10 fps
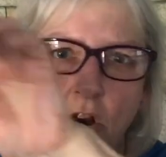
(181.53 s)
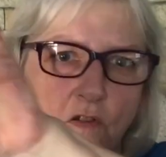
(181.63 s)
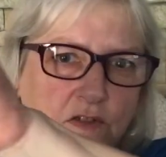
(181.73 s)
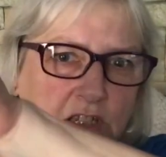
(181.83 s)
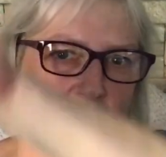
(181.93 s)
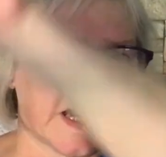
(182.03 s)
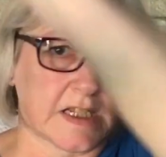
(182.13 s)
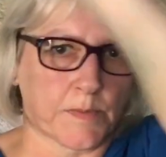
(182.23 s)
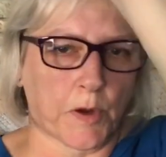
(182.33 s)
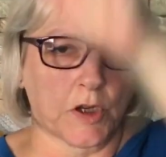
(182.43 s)
obviously
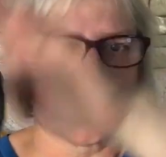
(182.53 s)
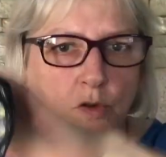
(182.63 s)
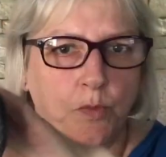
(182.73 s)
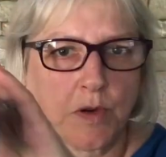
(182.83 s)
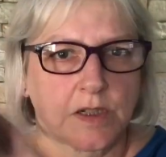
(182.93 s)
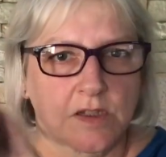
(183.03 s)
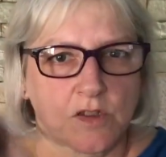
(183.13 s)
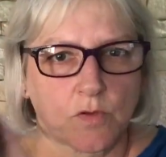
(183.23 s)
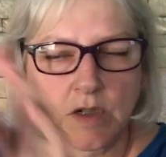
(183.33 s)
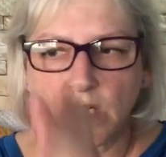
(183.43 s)
that's pointing upwards
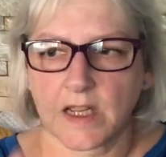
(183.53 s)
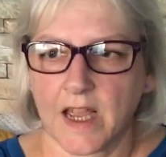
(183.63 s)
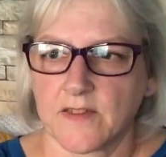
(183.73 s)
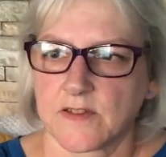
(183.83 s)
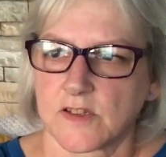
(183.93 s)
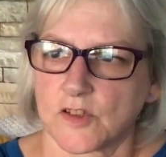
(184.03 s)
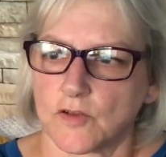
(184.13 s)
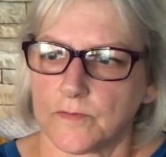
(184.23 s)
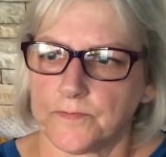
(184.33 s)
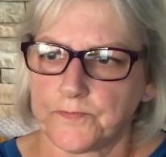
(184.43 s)
so it can get the
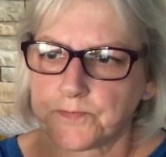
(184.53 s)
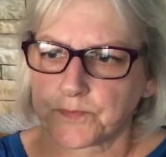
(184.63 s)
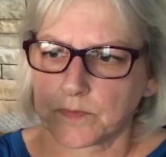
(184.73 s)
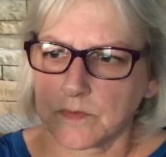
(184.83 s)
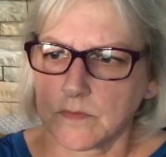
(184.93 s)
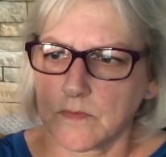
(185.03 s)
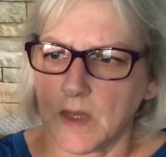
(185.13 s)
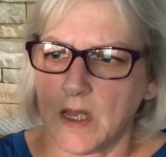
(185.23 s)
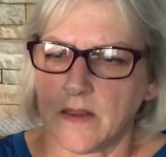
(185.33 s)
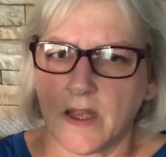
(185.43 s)
sun,
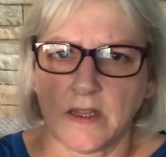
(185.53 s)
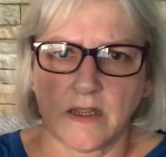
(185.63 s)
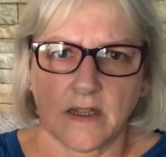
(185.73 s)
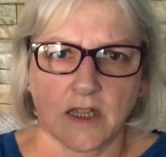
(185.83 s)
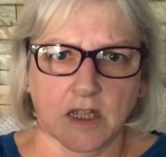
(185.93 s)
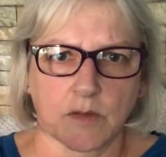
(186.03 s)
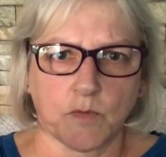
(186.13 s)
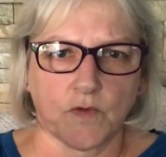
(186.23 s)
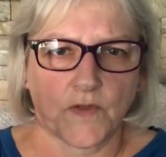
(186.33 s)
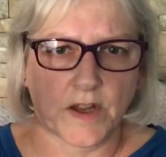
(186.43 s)
and then you can
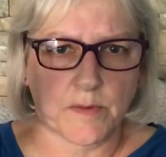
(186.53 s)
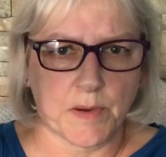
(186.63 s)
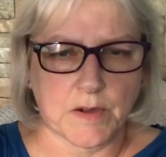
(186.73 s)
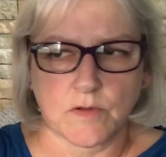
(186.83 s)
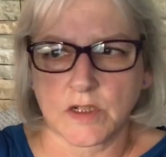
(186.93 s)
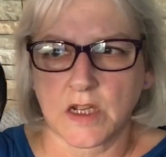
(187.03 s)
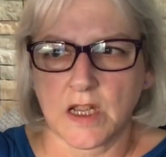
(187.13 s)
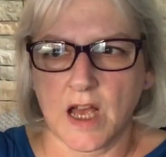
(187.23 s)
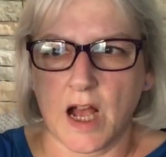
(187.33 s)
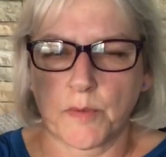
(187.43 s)
move that about.
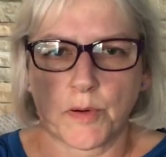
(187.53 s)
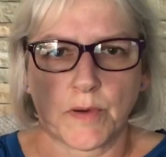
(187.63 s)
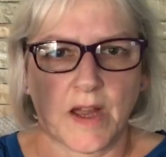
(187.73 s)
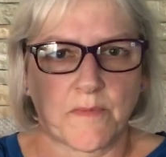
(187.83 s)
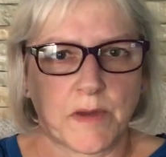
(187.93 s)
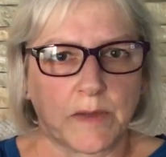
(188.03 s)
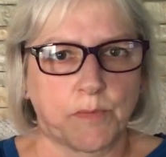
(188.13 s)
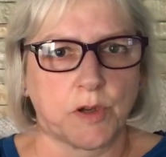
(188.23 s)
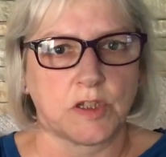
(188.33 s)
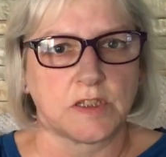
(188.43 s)
I'll probably have mine
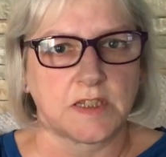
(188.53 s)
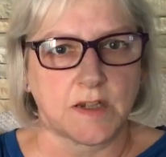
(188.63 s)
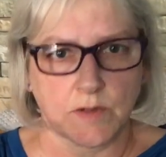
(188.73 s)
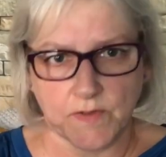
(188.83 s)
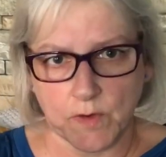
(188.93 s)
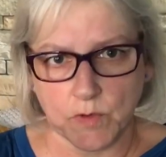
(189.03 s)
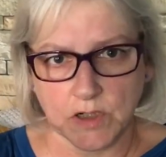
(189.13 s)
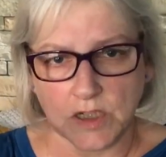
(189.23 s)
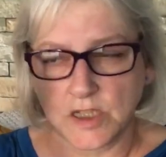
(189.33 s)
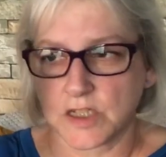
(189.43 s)
pointing down if I
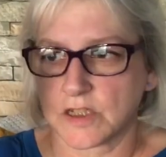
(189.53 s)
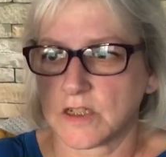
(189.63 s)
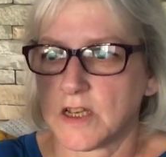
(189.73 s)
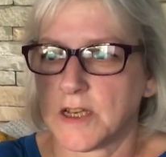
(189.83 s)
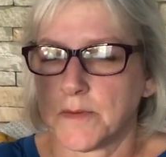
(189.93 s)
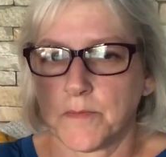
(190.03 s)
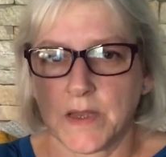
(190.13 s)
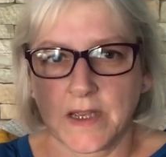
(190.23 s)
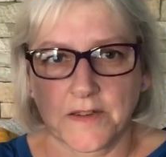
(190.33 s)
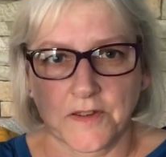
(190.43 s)
wanted to
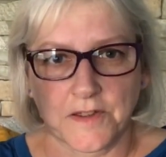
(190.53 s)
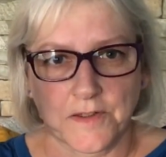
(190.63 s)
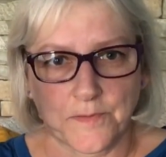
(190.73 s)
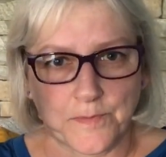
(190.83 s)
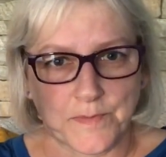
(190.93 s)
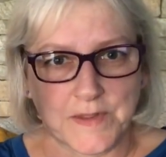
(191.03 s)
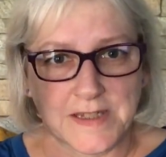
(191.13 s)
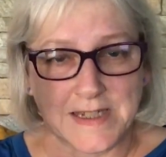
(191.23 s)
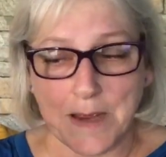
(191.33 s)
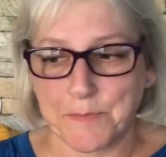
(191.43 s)
make the
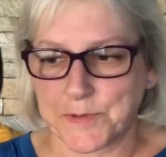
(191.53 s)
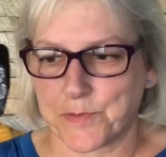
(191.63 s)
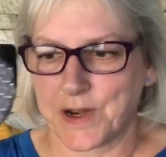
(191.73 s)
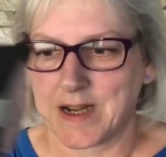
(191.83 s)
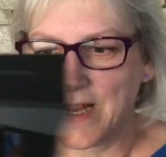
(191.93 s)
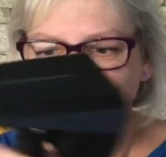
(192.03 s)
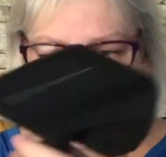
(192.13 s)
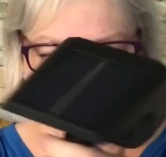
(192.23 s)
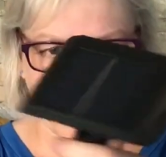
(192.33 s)
steps brighter.